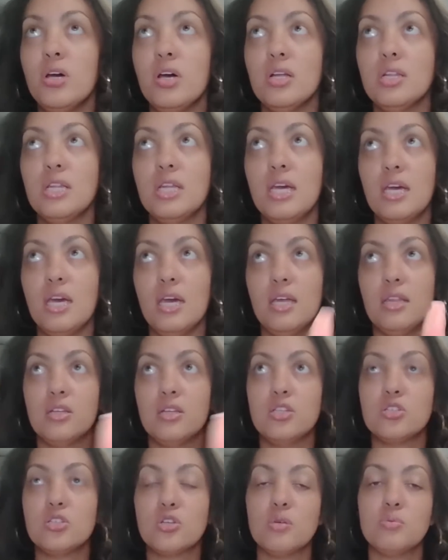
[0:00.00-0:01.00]
a link in the
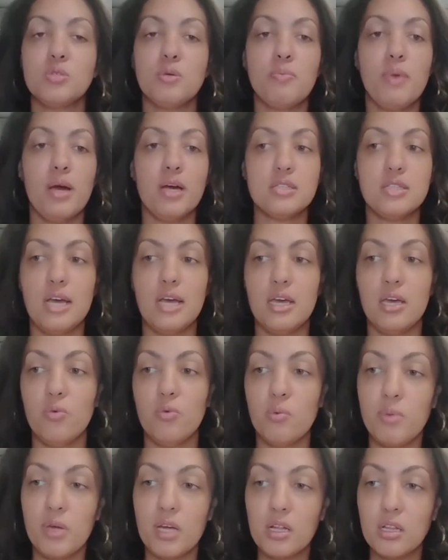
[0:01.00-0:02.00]
description box that it
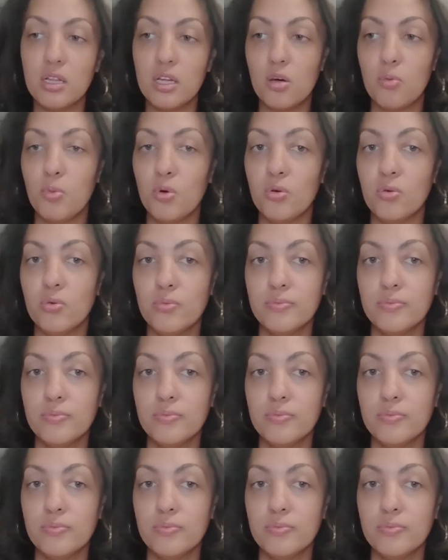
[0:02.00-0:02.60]
would be clickable.